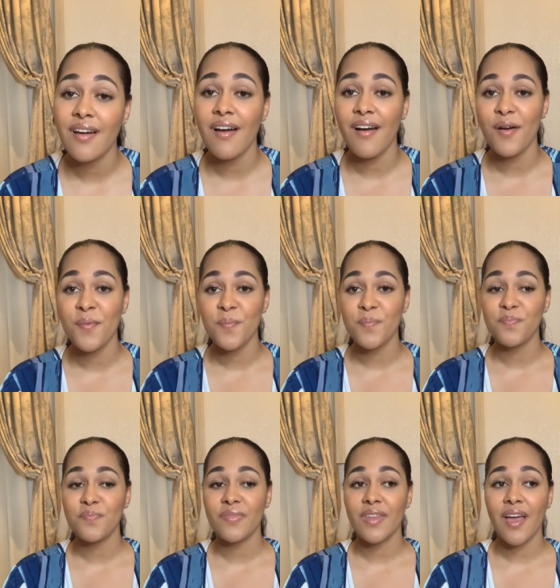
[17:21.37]
Um,
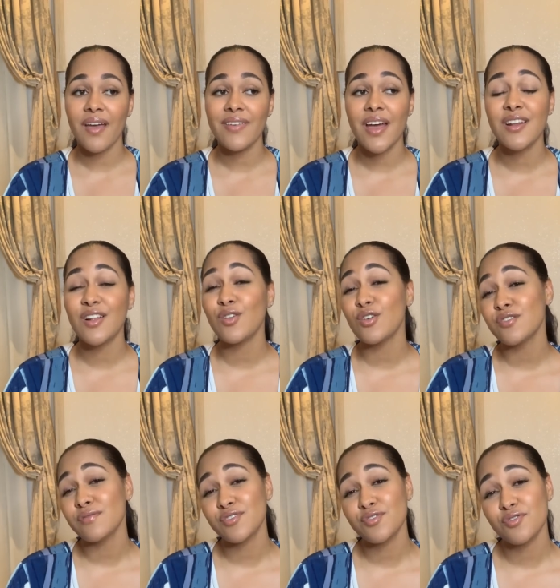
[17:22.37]
I've had a lot
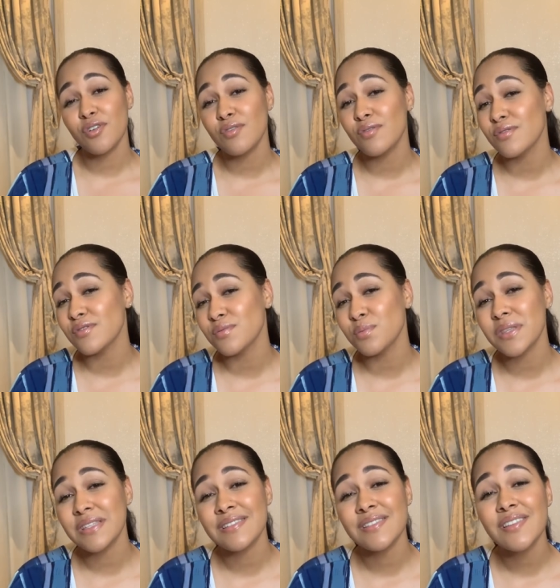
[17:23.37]
of struggles
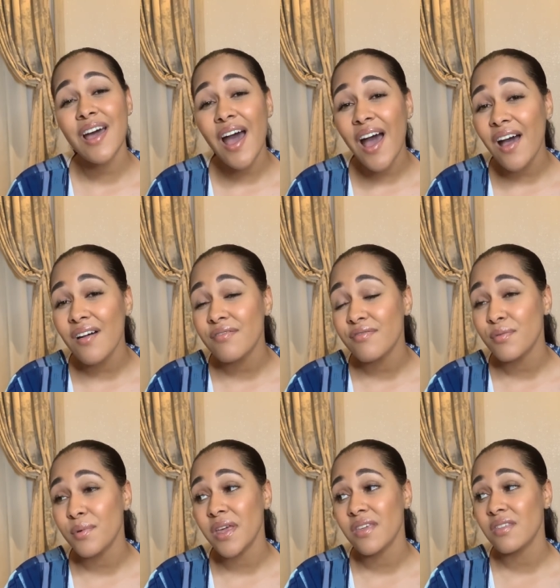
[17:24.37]
with staff,
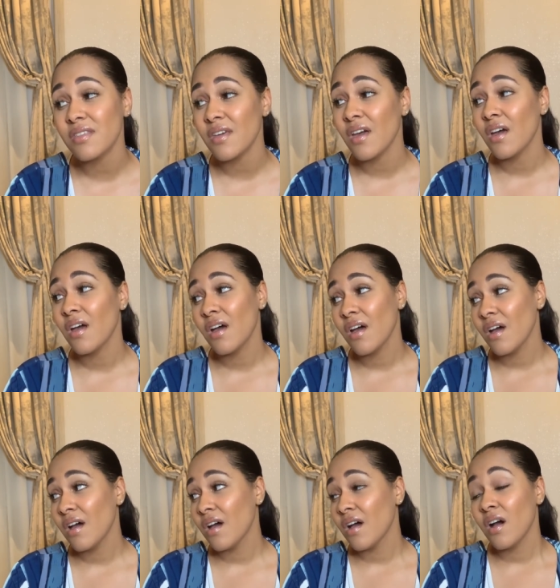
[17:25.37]
with
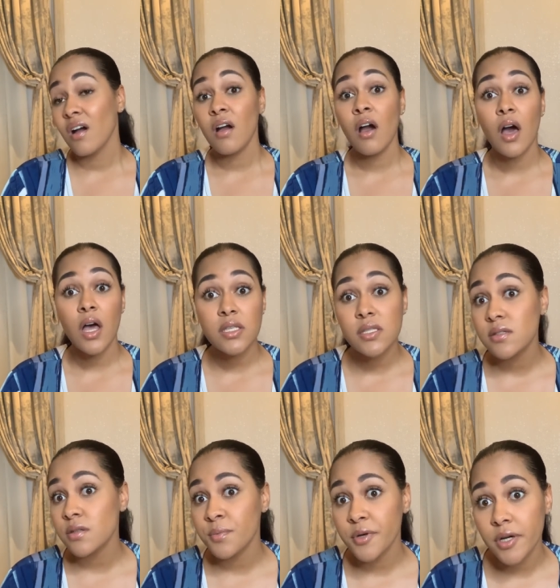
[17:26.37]

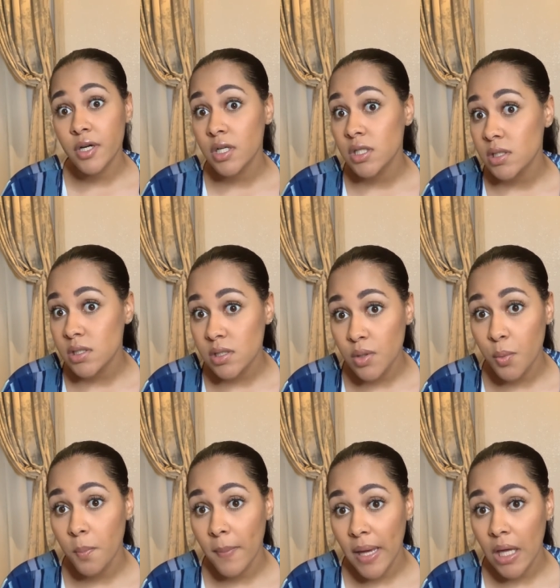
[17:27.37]
customers, oh
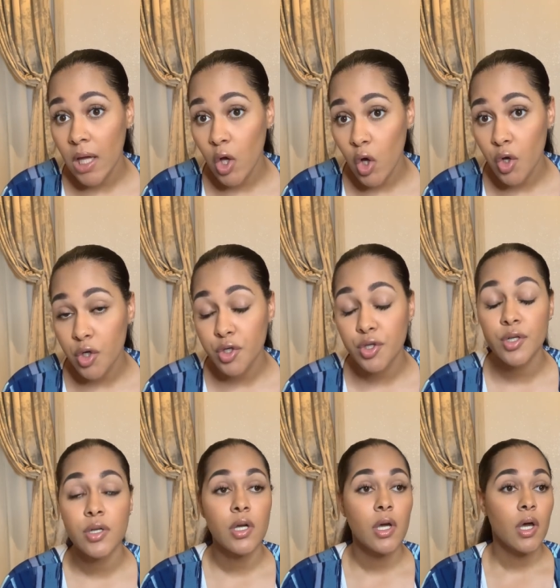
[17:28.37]
my
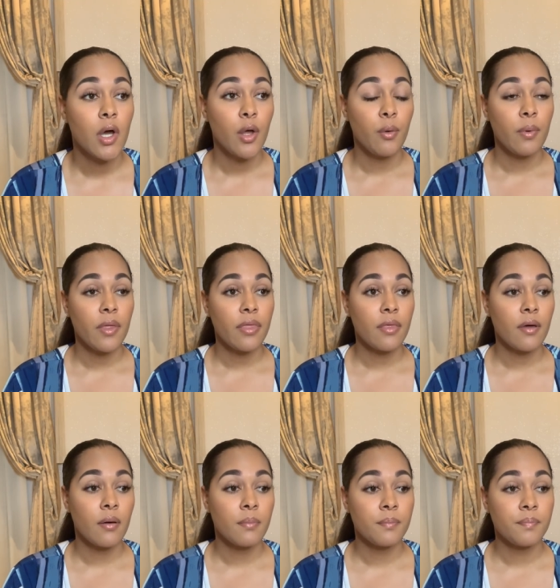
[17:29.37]
god, with
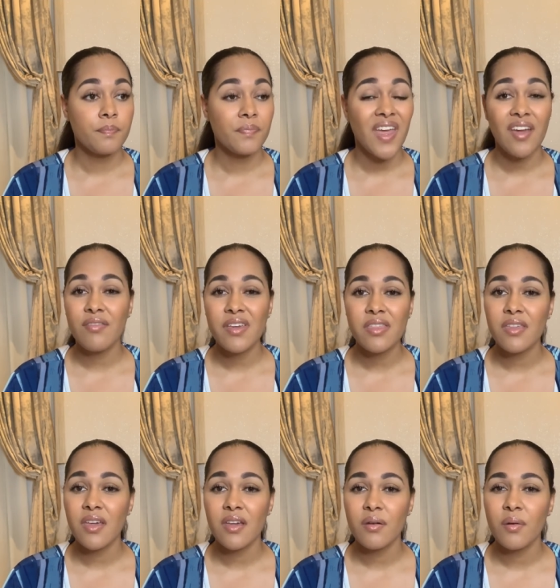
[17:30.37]
um
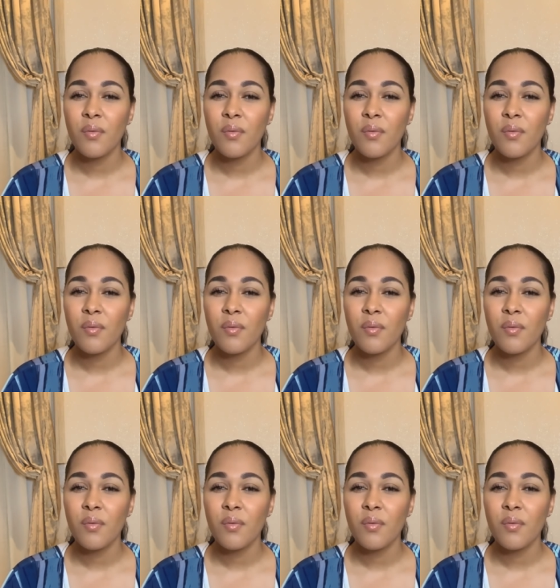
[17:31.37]
everything.